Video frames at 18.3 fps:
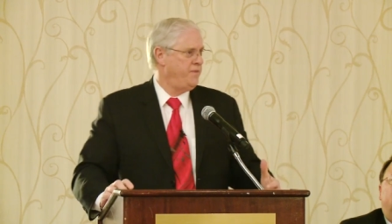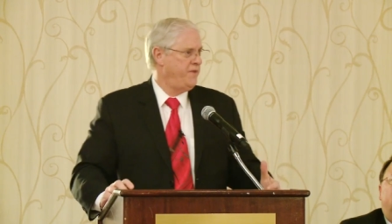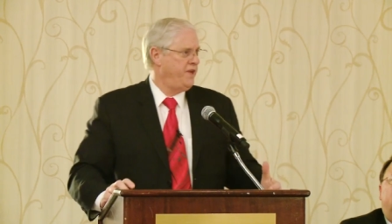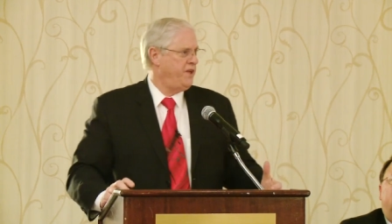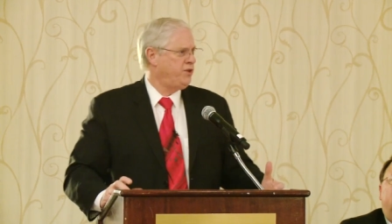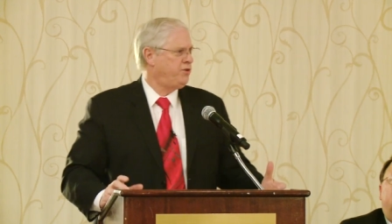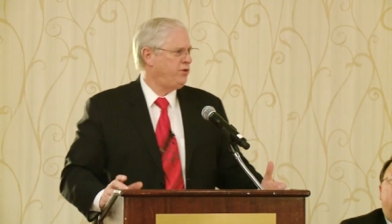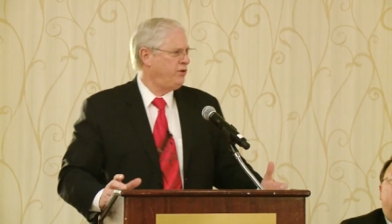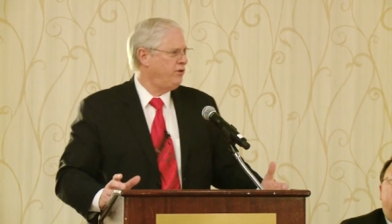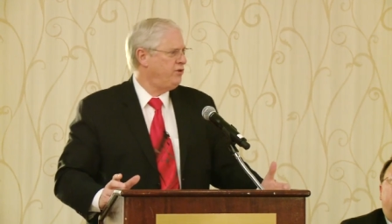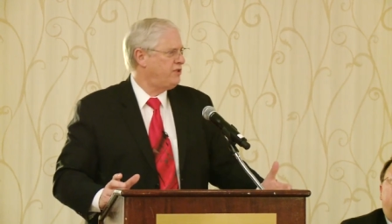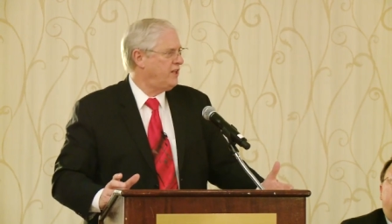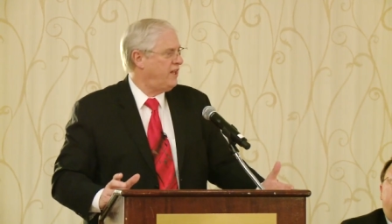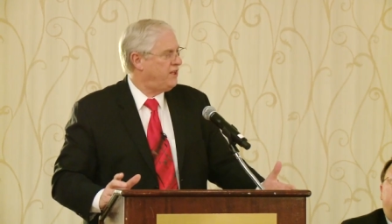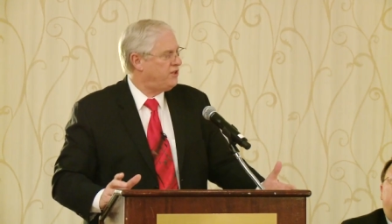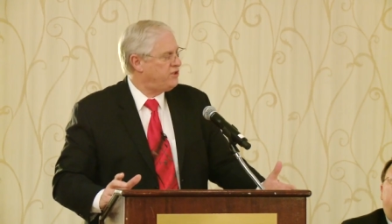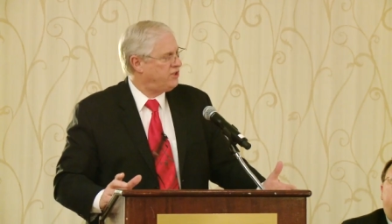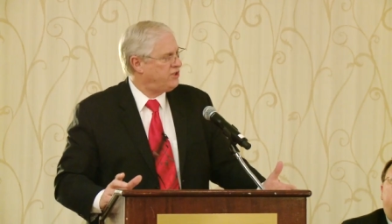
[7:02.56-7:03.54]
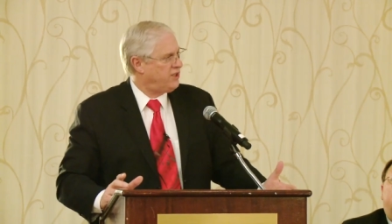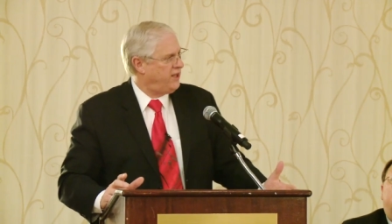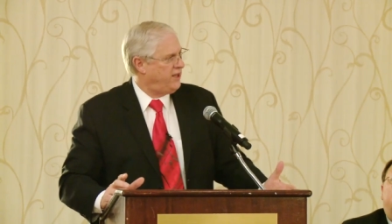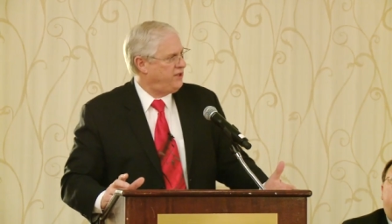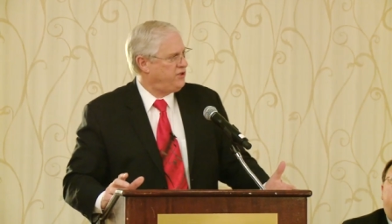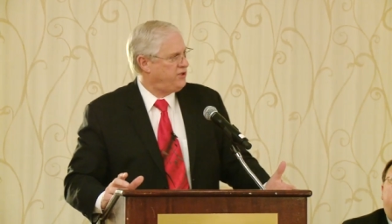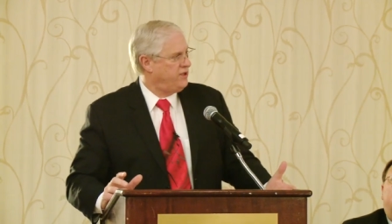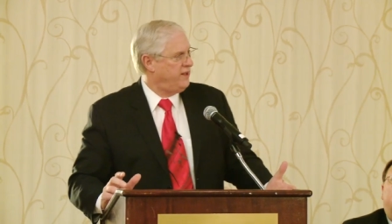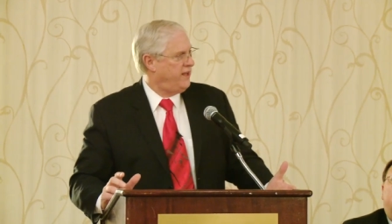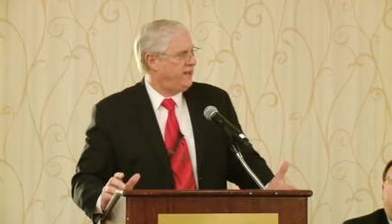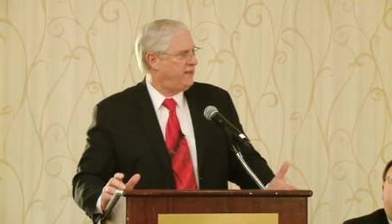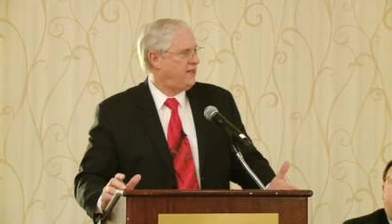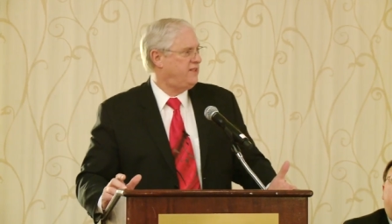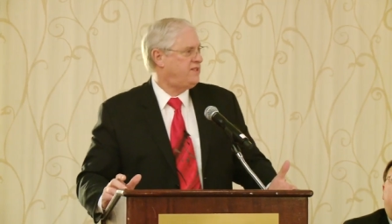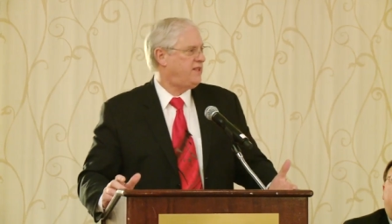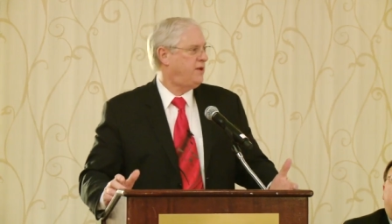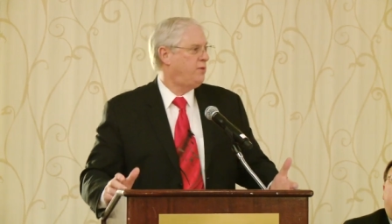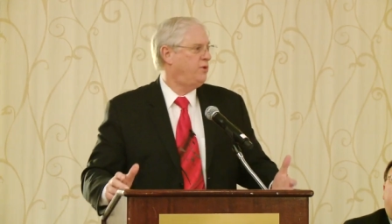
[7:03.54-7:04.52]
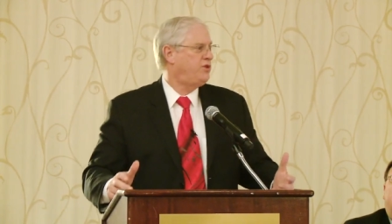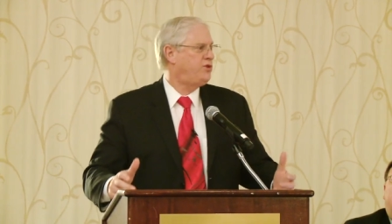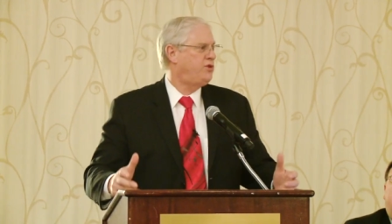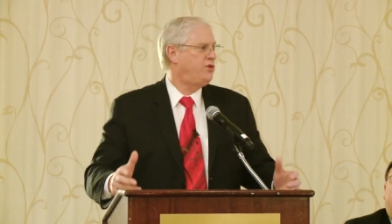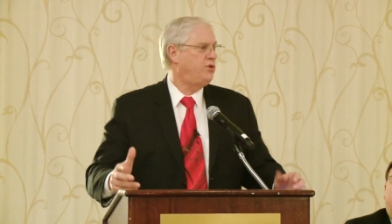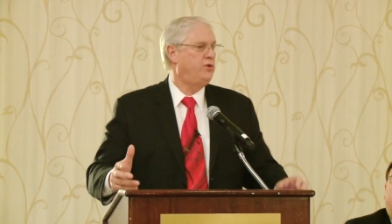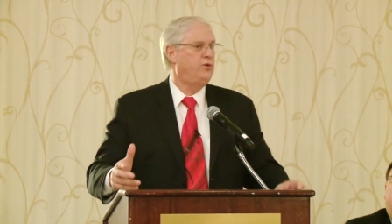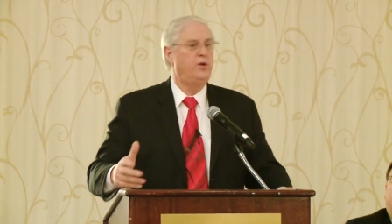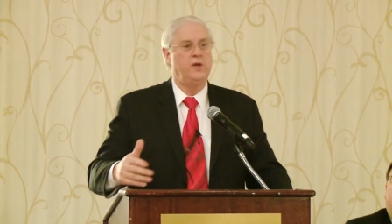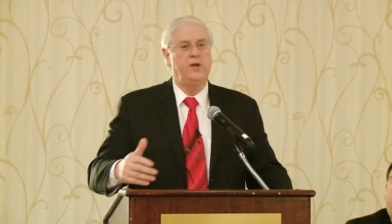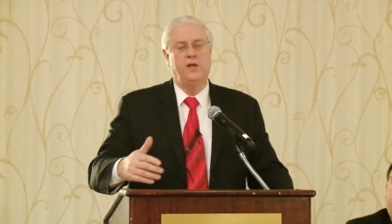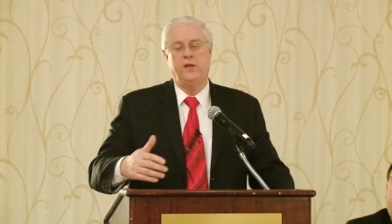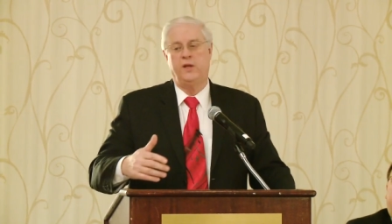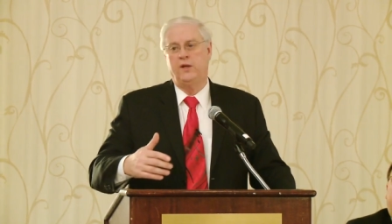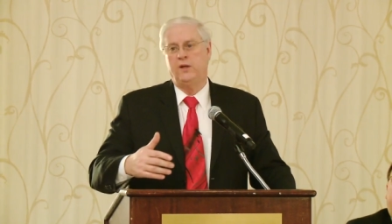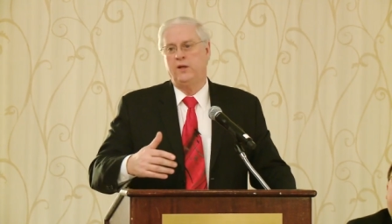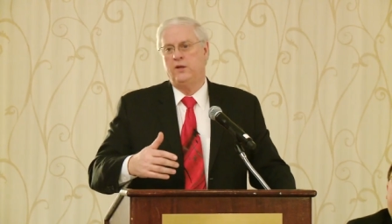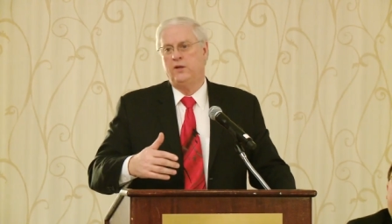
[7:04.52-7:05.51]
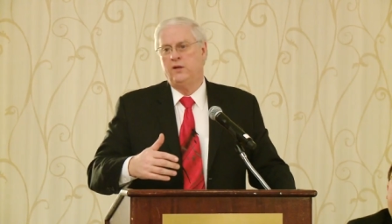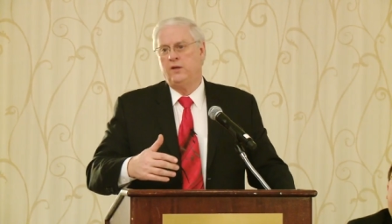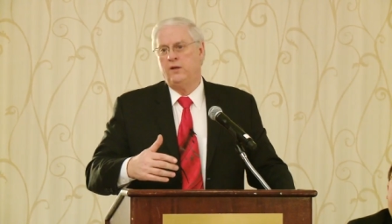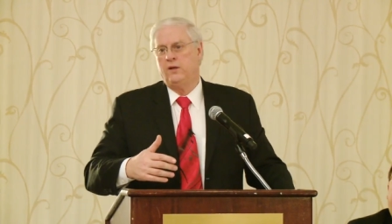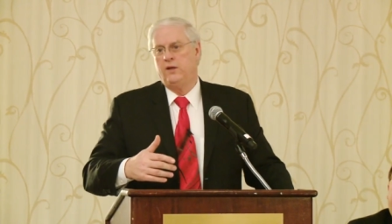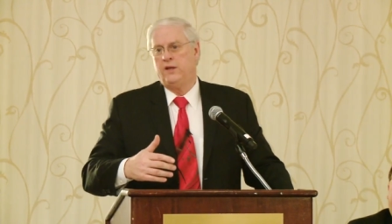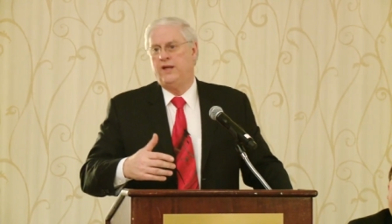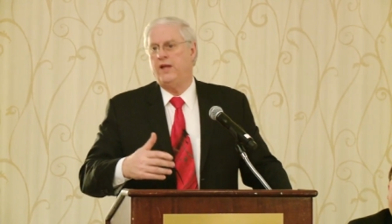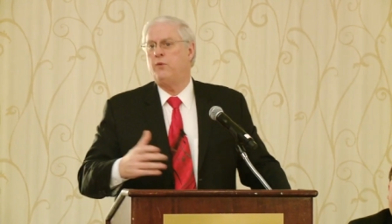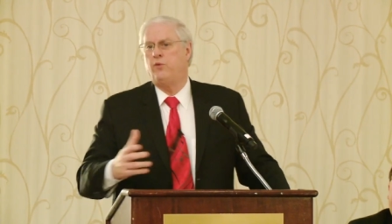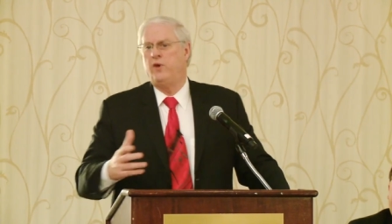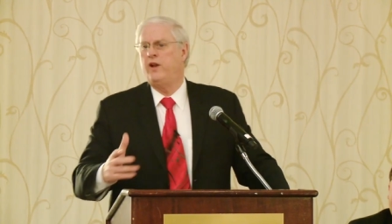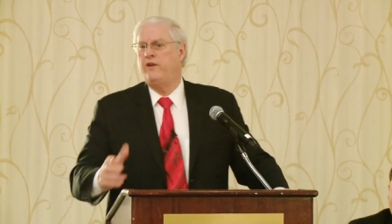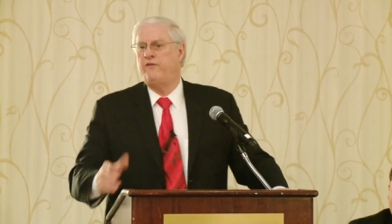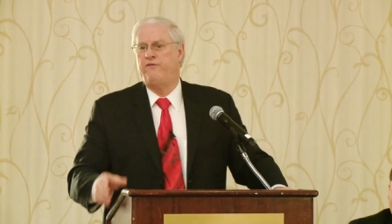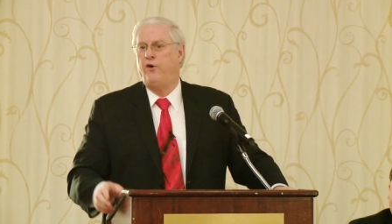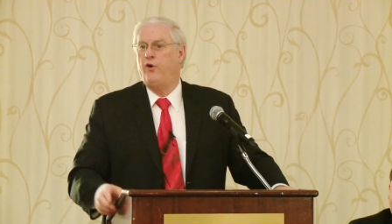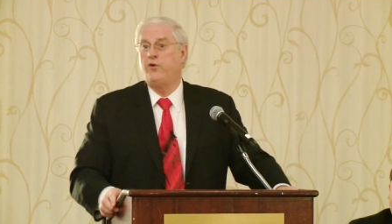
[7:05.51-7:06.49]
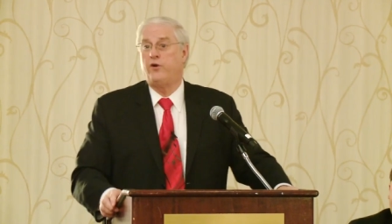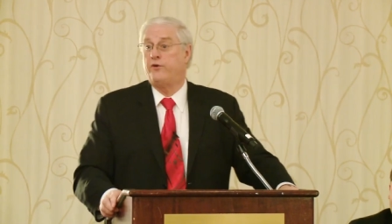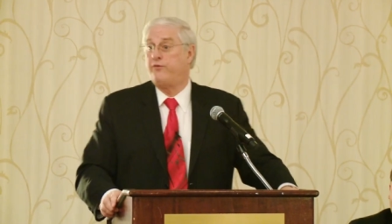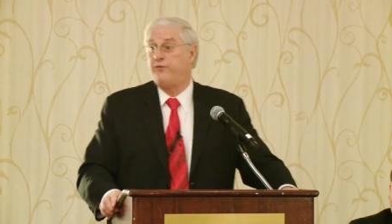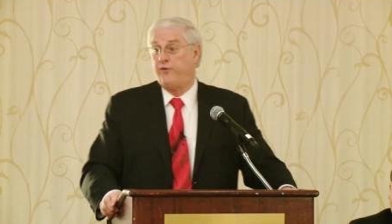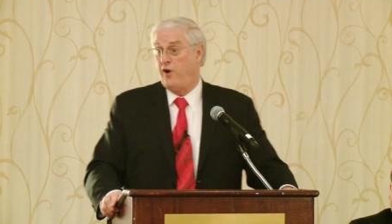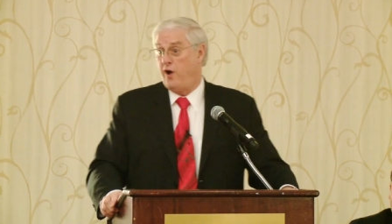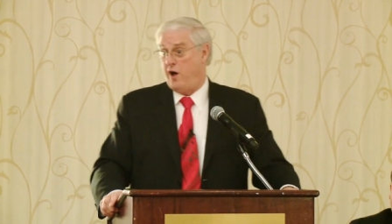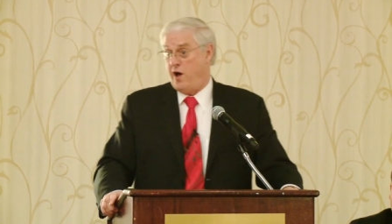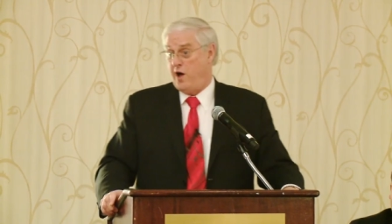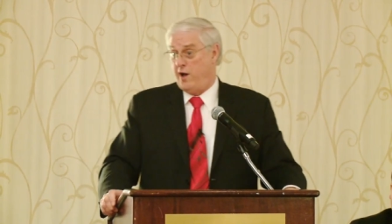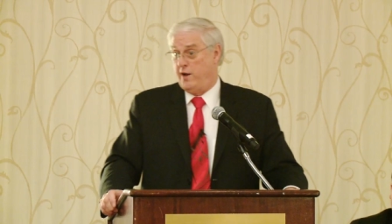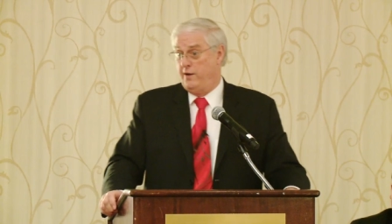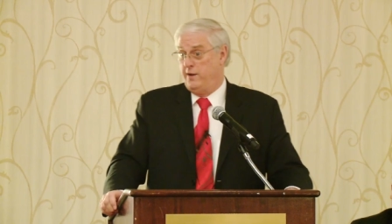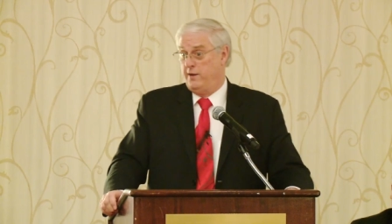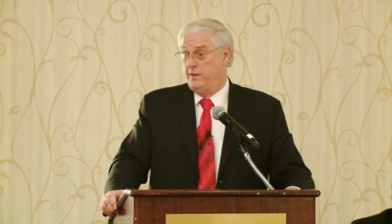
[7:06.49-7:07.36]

introduced legislation that they said was to get rid of voter fraud.